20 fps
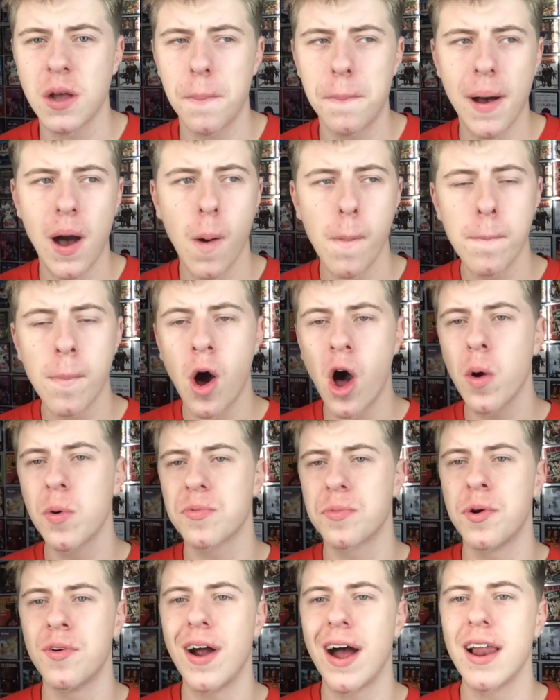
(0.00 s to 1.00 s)
about
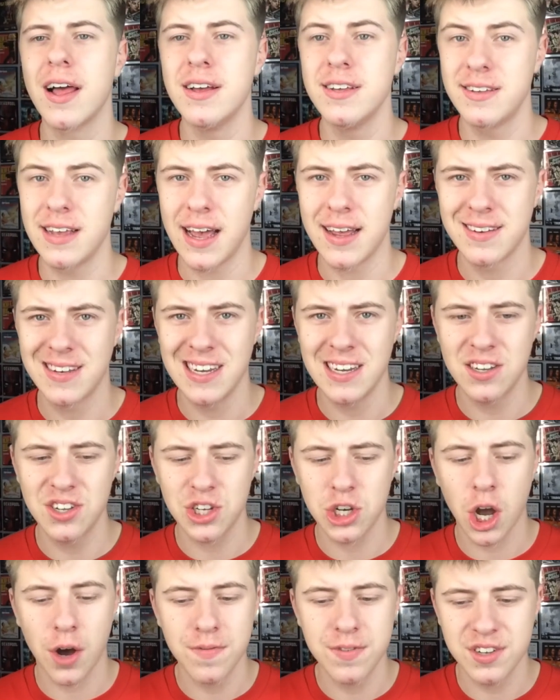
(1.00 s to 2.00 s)
Miles Morales as he
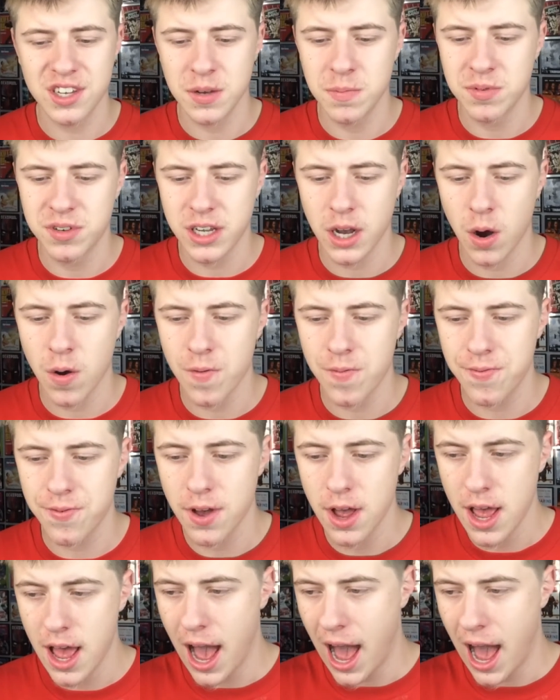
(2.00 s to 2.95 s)
discovers himself